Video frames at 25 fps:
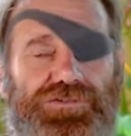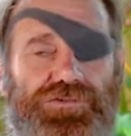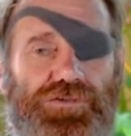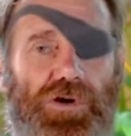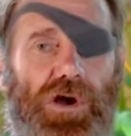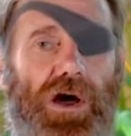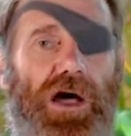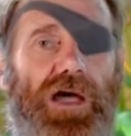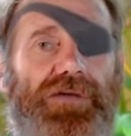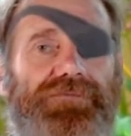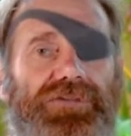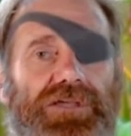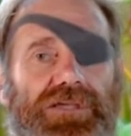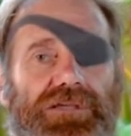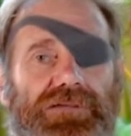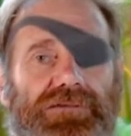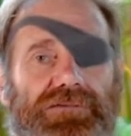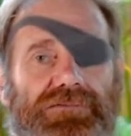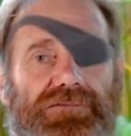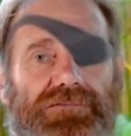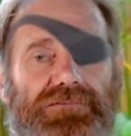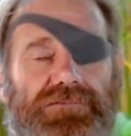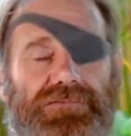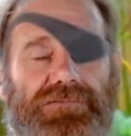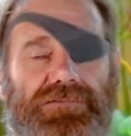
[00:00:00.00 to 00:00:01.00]

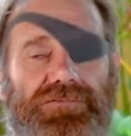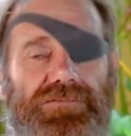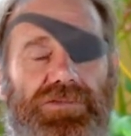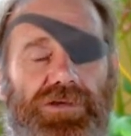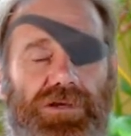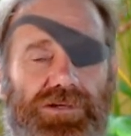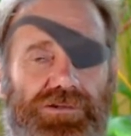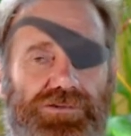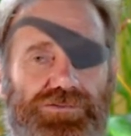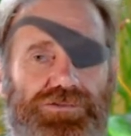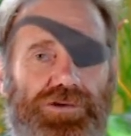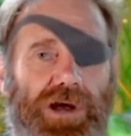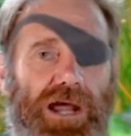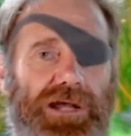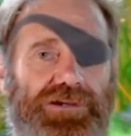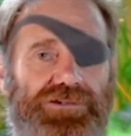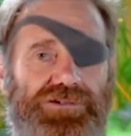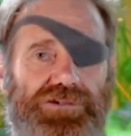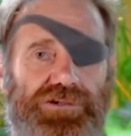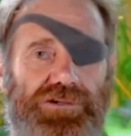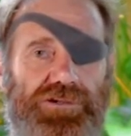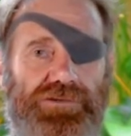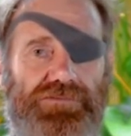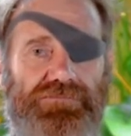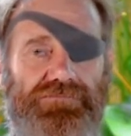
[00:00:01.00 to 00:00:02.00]
driving the
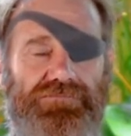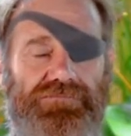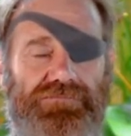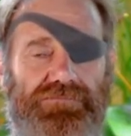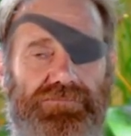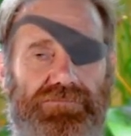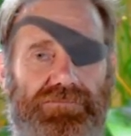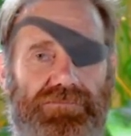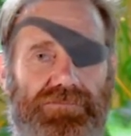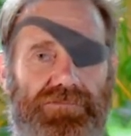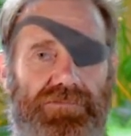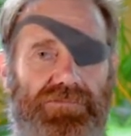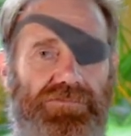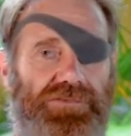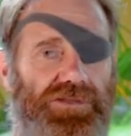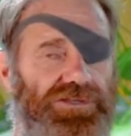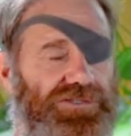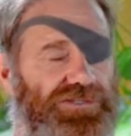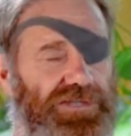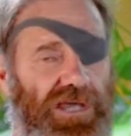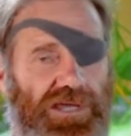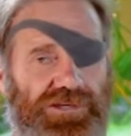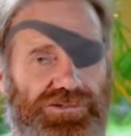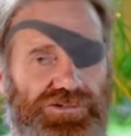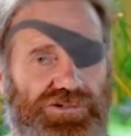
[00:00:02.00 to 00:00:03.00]
contraction, the
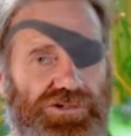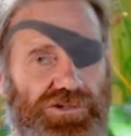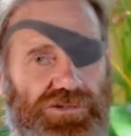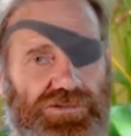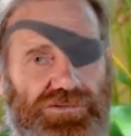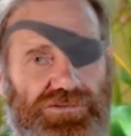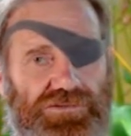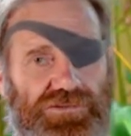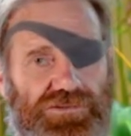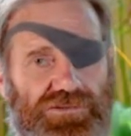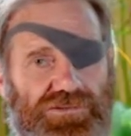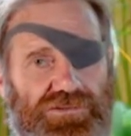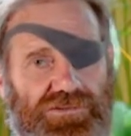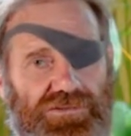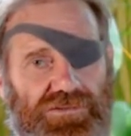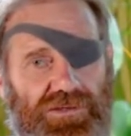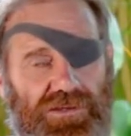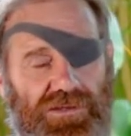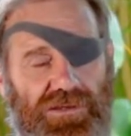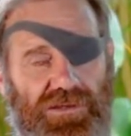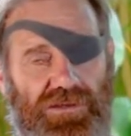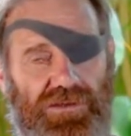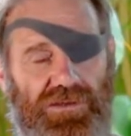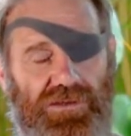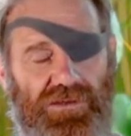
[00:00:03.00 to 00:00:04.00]
tensions,
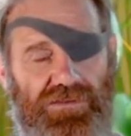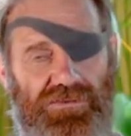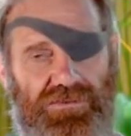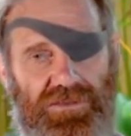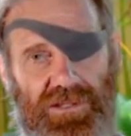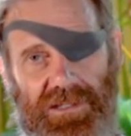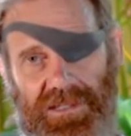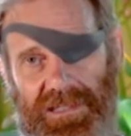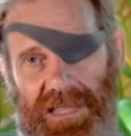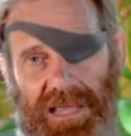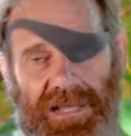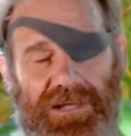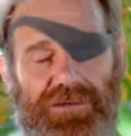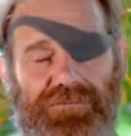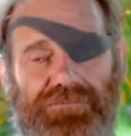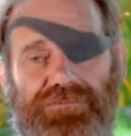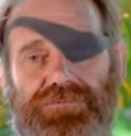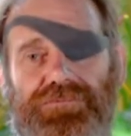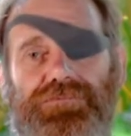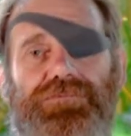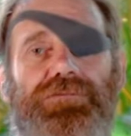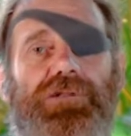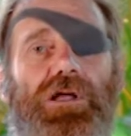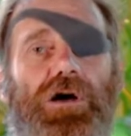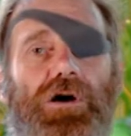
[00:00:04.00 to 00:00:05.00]
the lack of
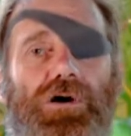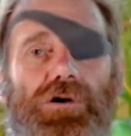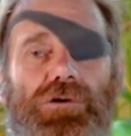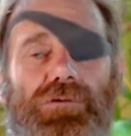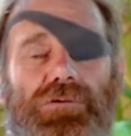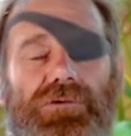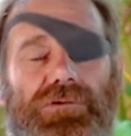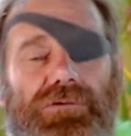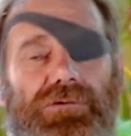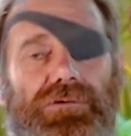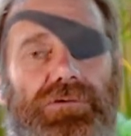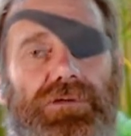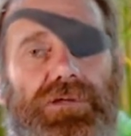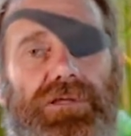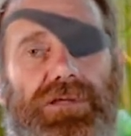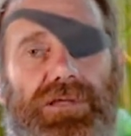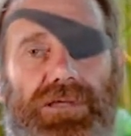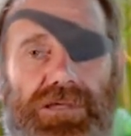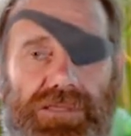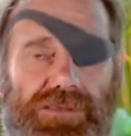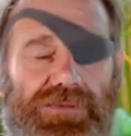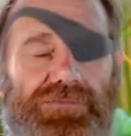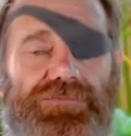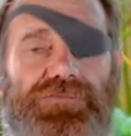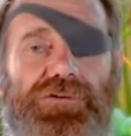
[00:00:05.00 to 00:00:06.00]
flow
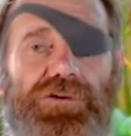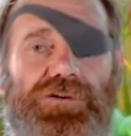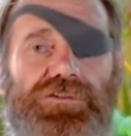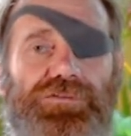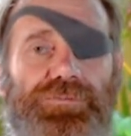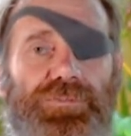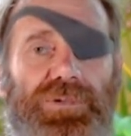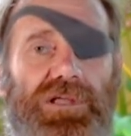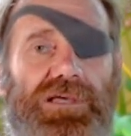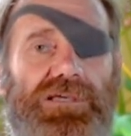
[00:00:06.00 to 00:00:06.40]
in the first